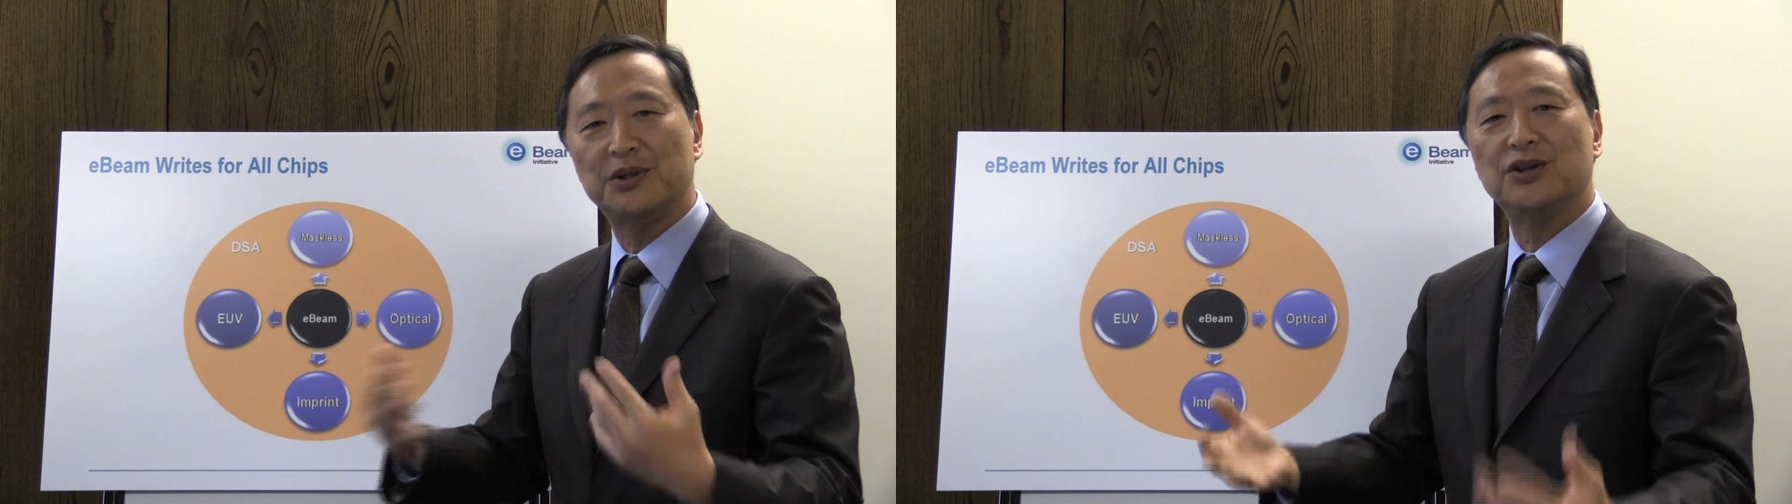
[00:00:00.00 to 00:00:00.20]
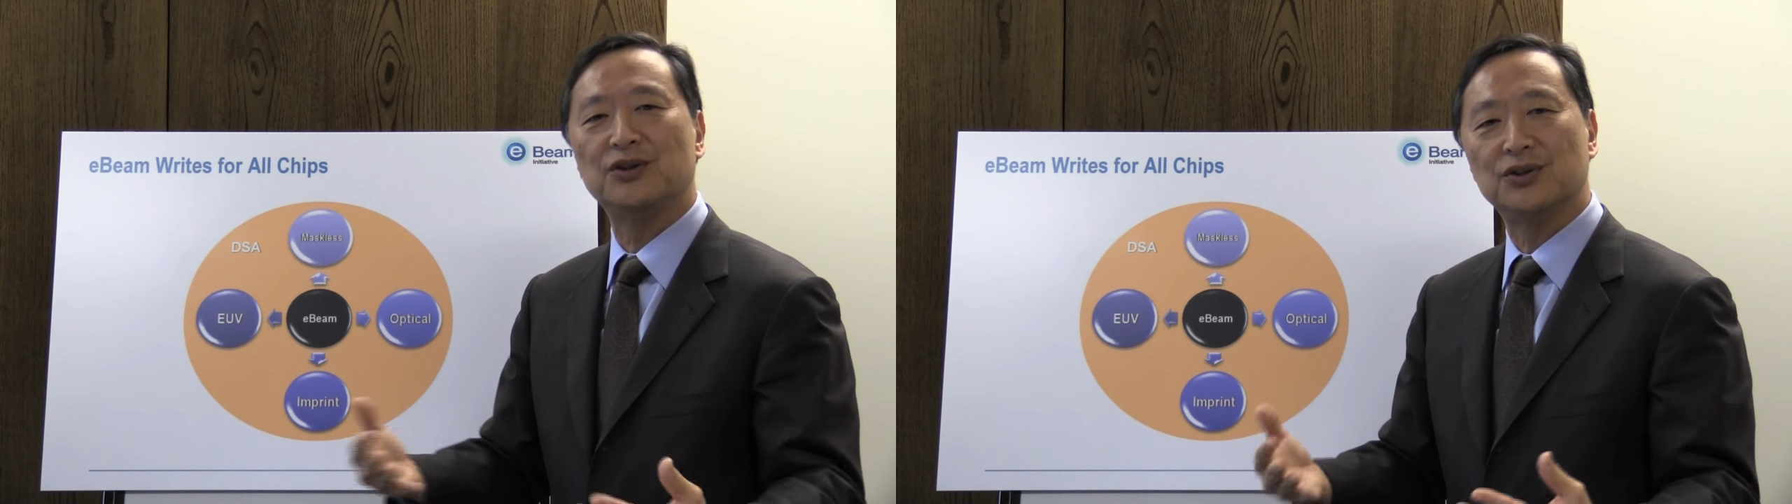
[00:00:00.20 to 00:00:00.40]

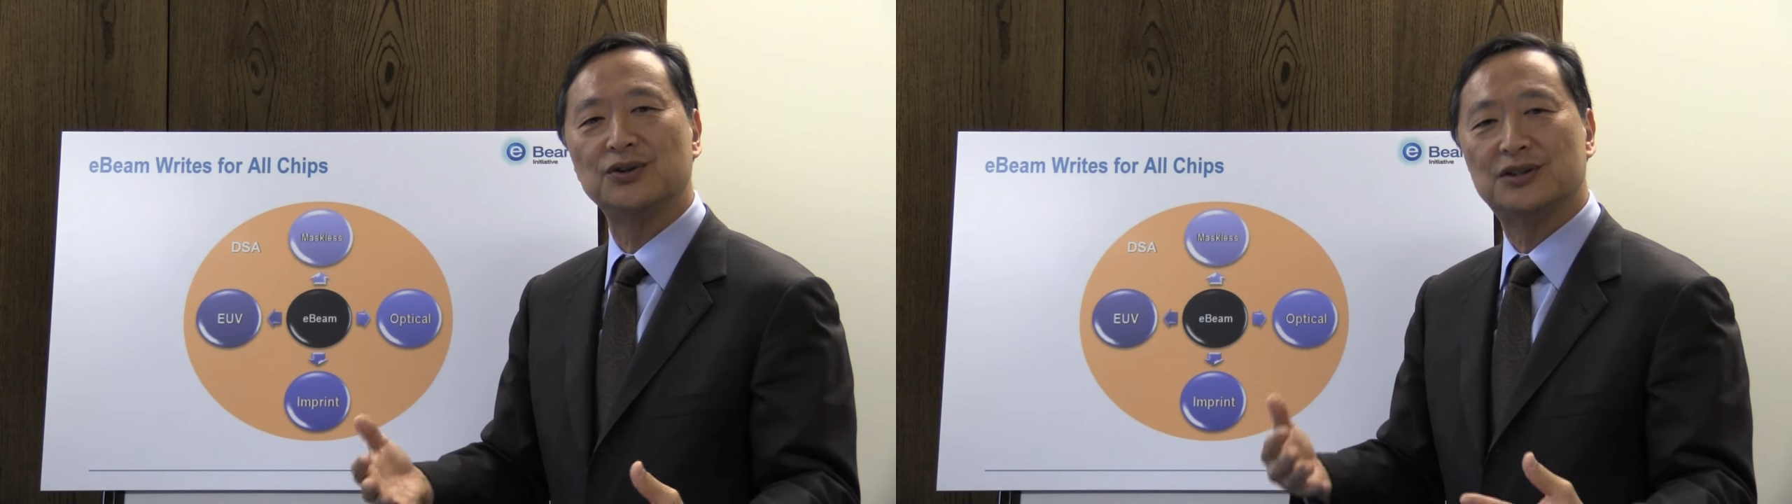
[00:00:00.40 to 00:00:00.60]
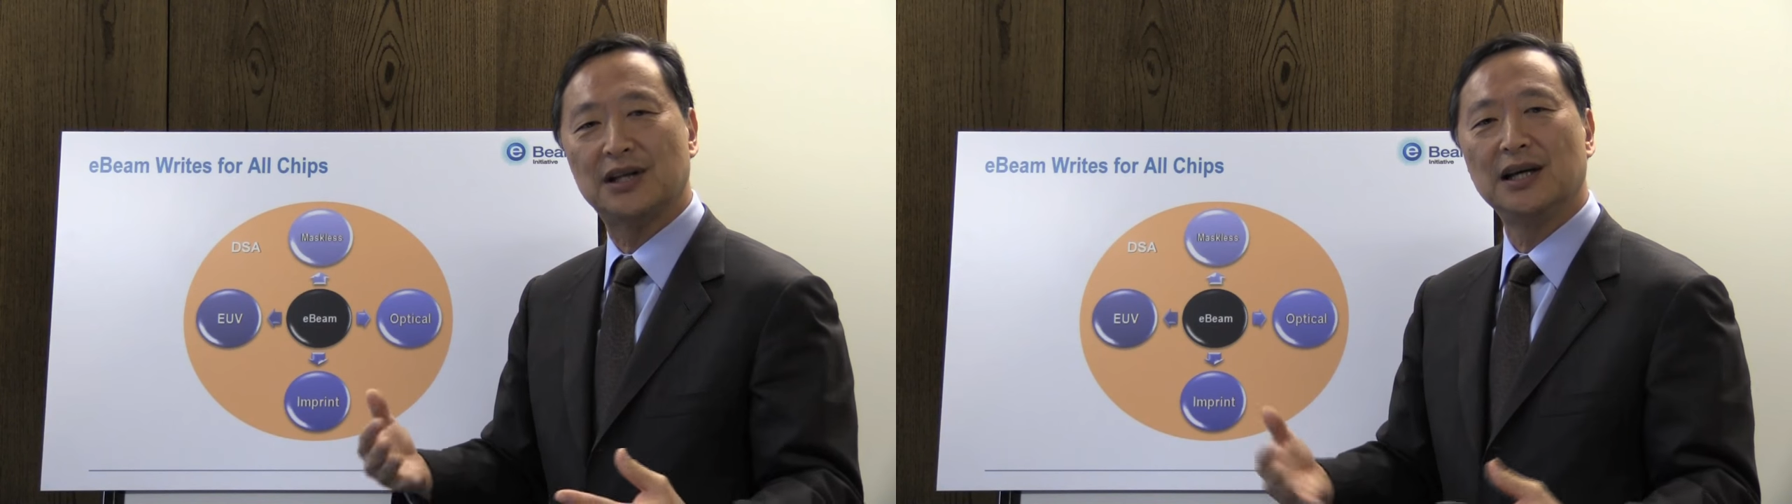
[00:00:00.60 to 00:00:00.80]

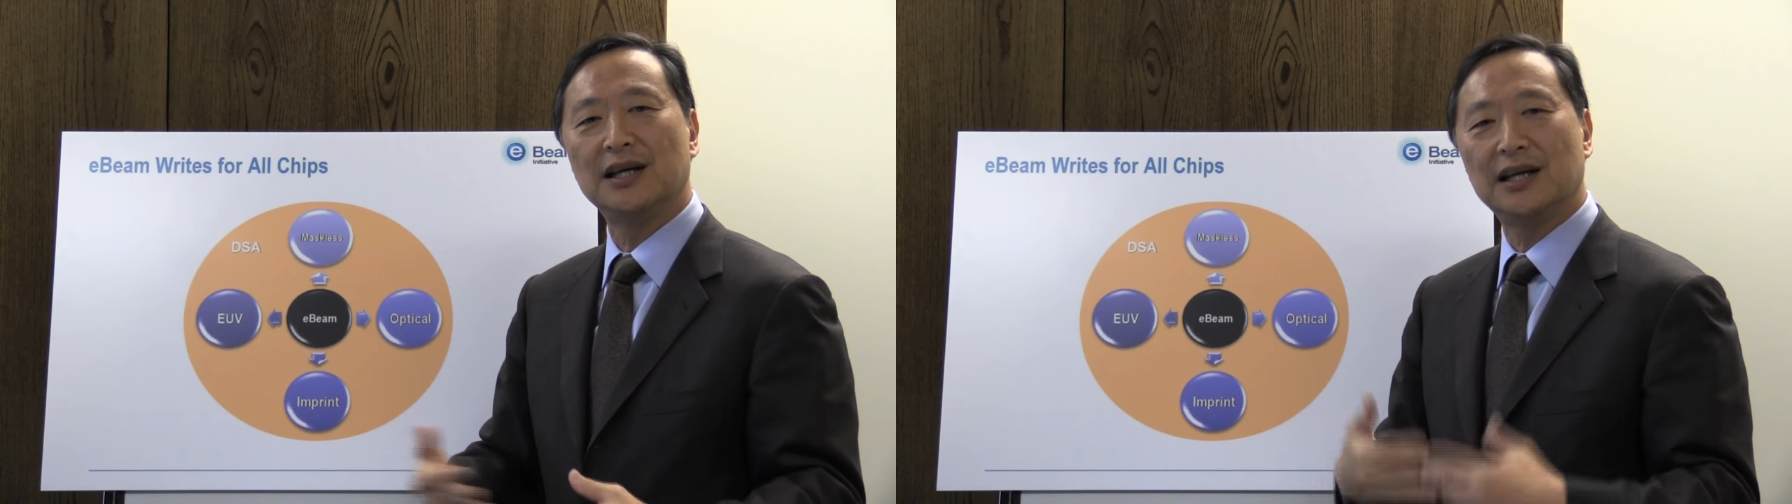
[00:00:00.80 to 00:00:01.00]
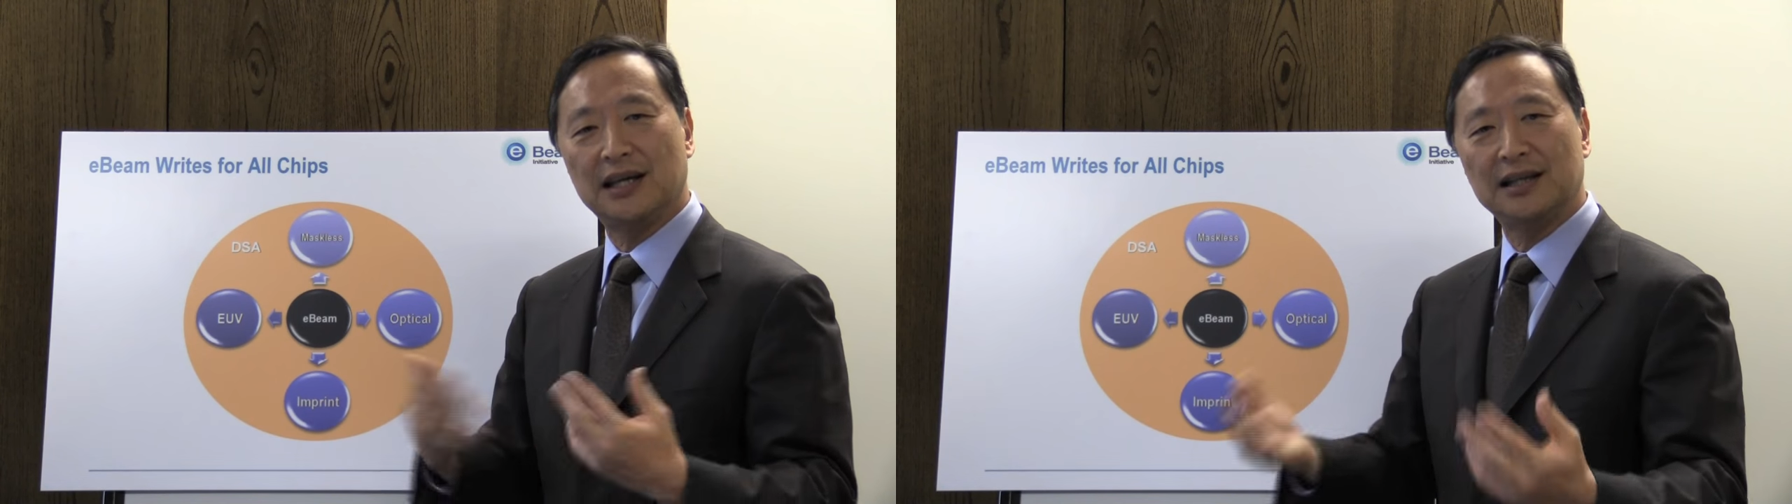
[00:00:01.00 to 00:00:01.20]
used
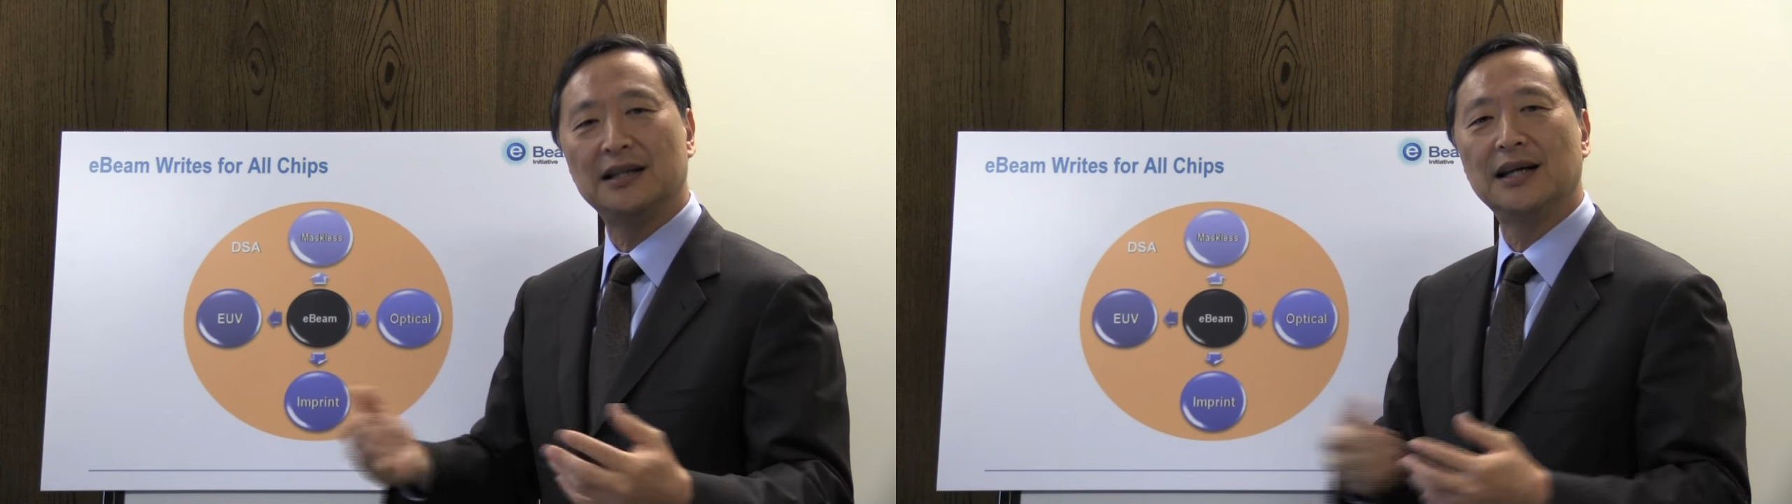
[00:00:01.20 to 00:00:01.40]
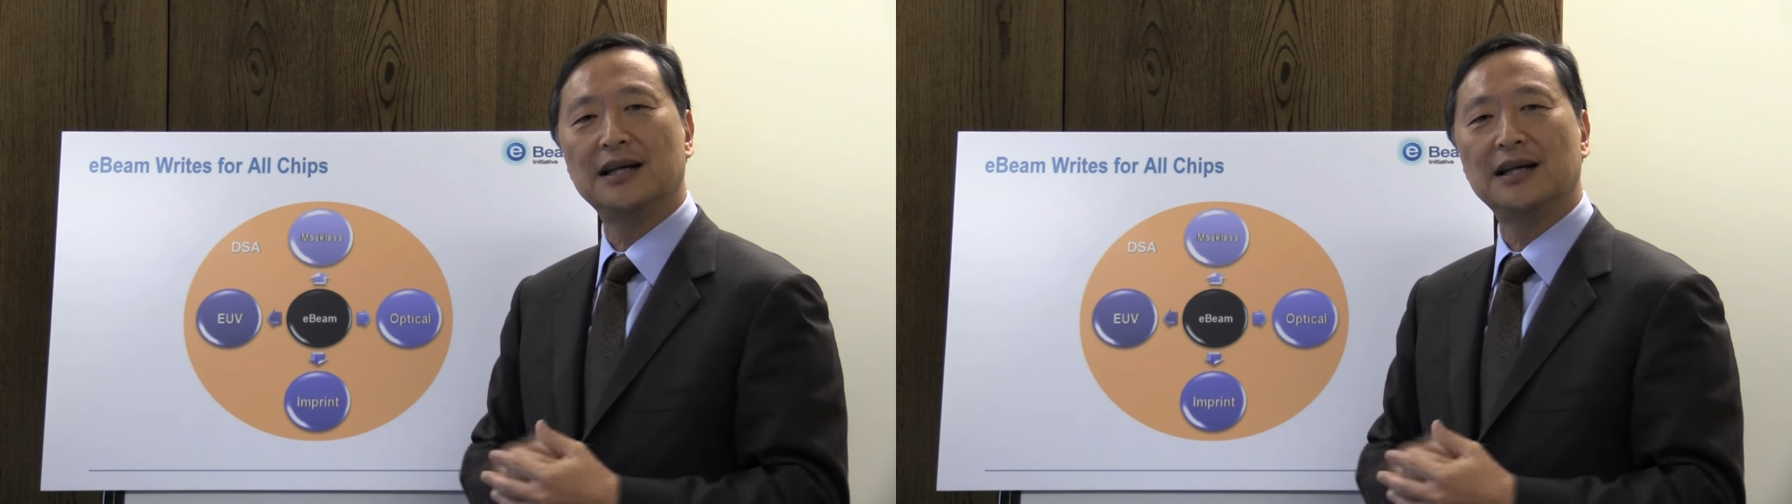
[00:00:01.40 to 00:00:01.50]
in